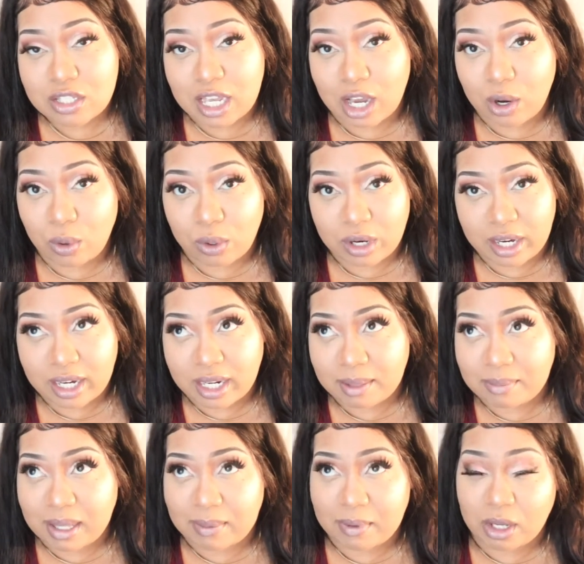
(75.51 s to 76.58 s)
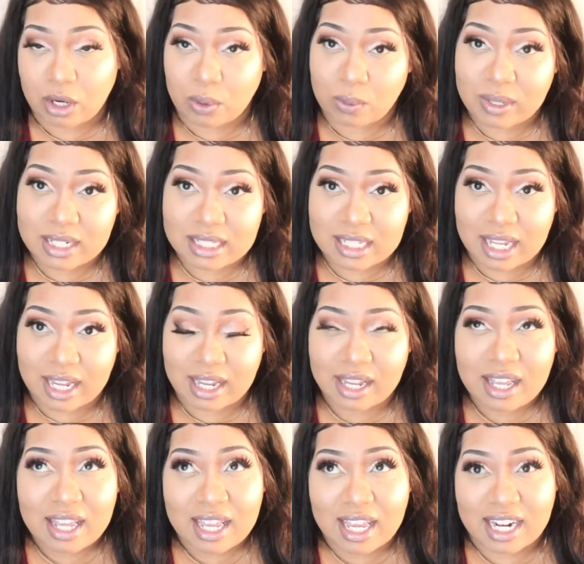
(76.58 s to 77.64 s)
so I ordered it maybe on a
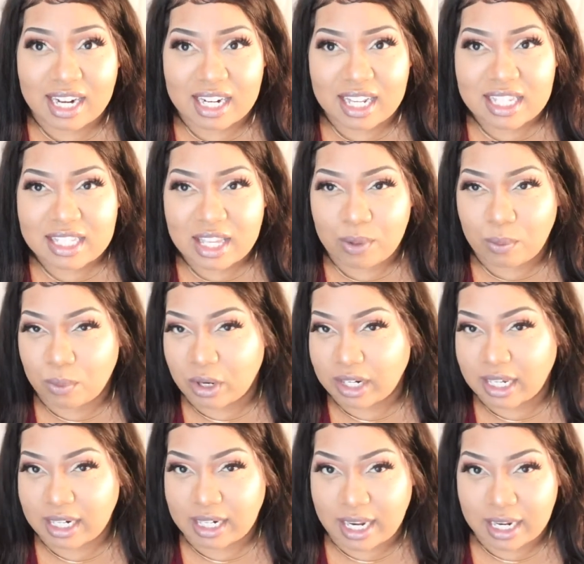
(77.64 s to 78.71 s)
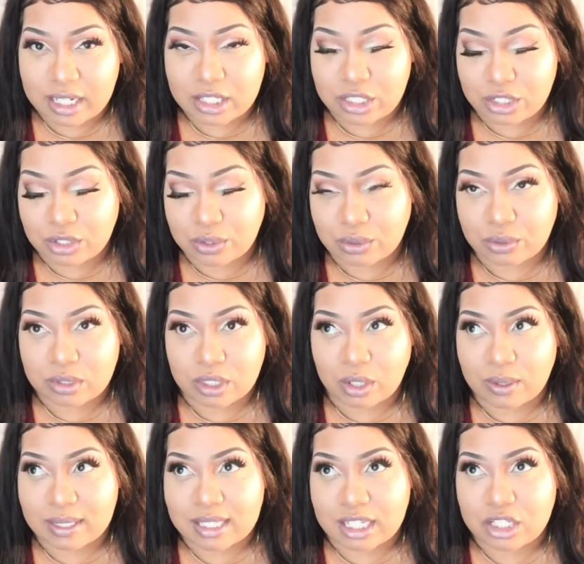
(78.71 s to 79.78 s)
Wednesday, and it does say working days too,
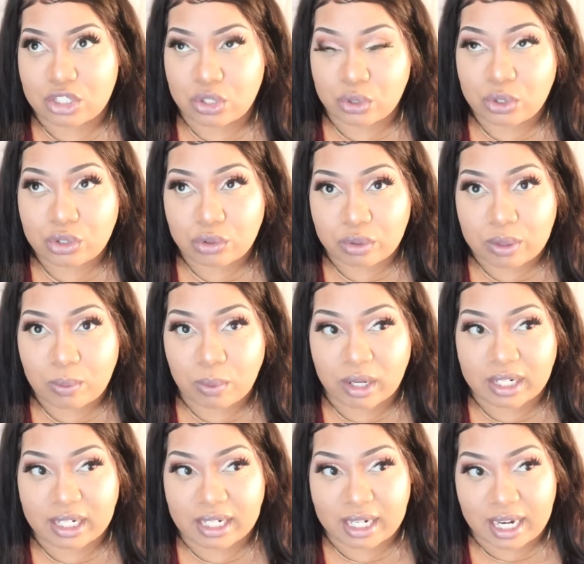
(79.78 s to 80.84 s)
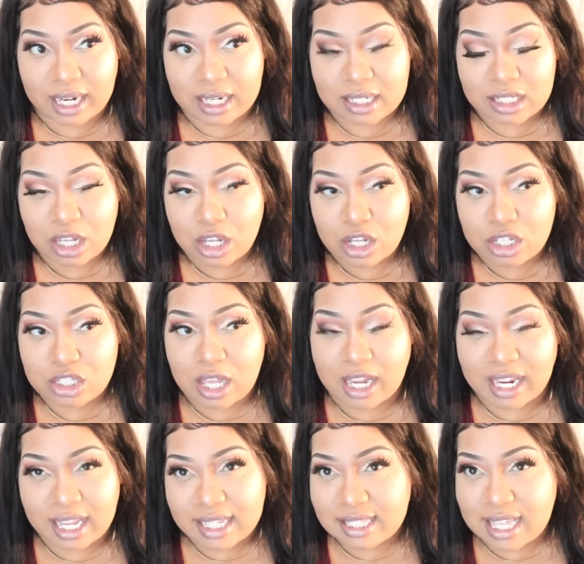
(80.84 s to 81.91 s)
so it says 2 to 3 working days, so
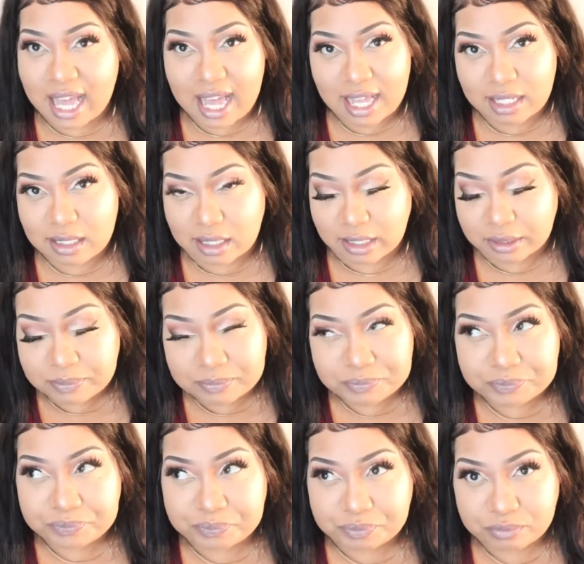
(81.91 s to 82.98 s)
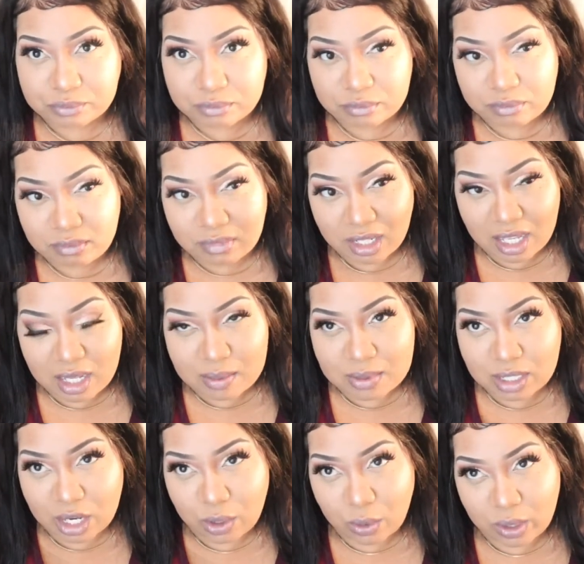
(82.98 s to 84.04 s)
I guess that adds up.
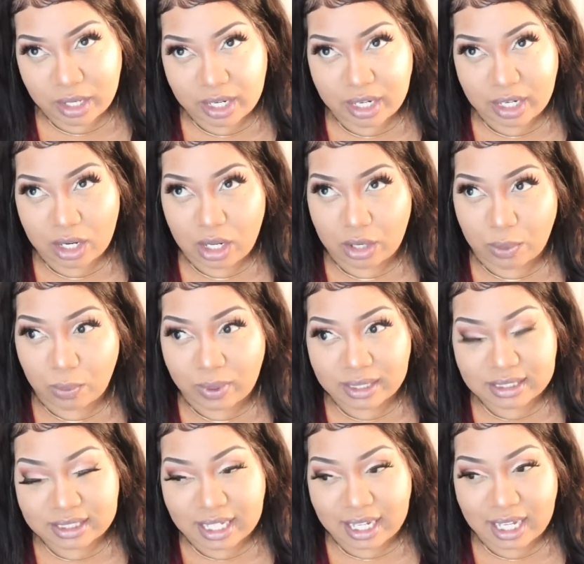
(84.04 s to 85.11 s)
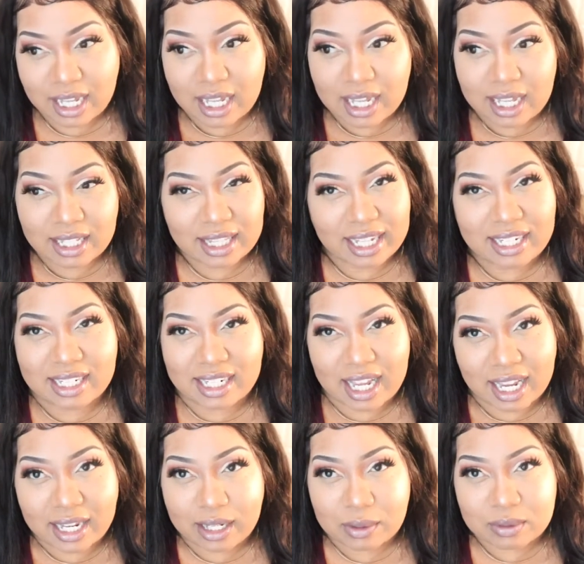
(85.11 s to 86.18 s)
So I ordered it on a Wednesday
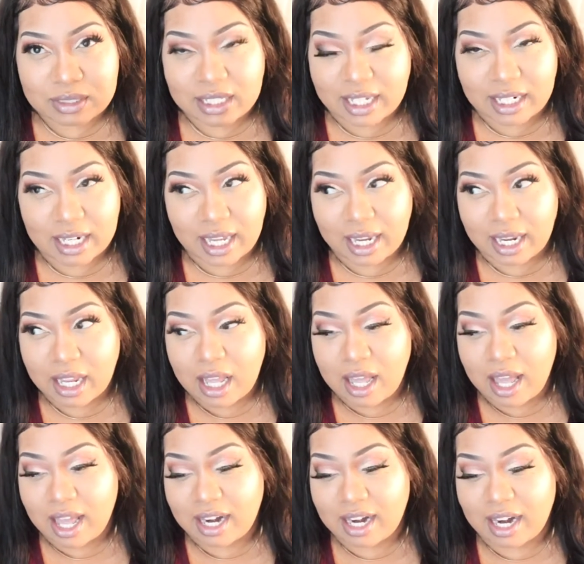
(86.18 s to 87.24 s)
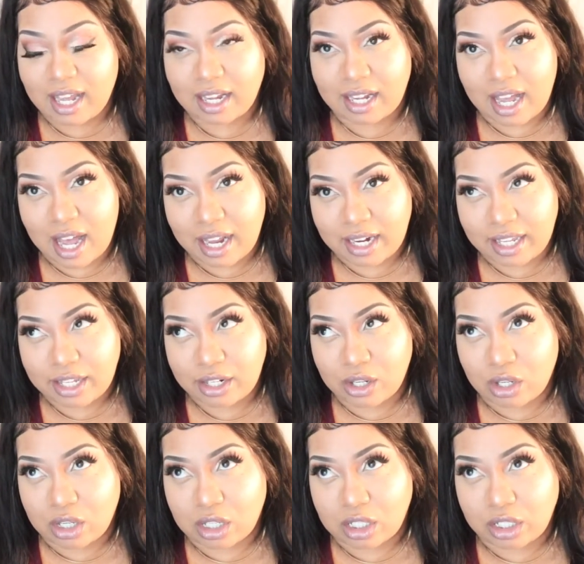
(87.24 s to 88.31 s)
night. It was late night, and then I got it
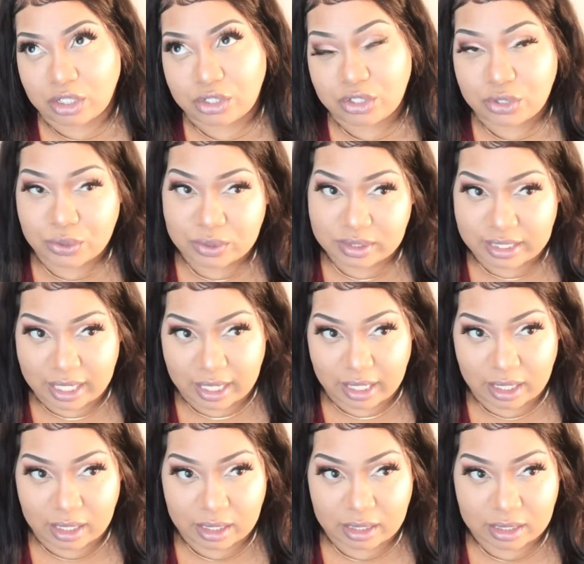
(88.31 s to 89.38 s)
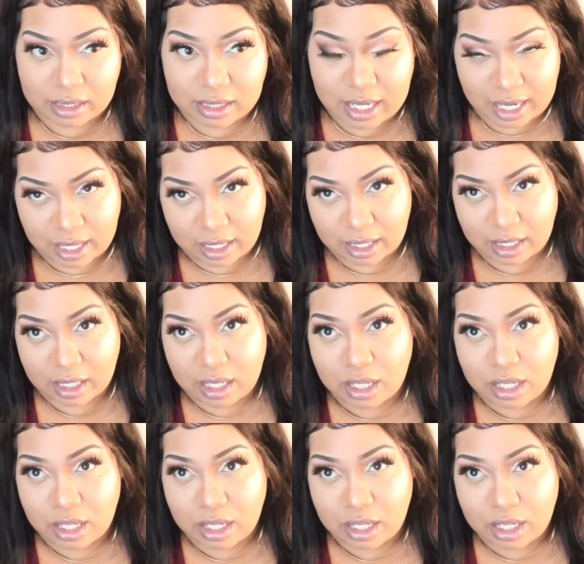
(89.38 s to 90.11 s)
on Tuesday night,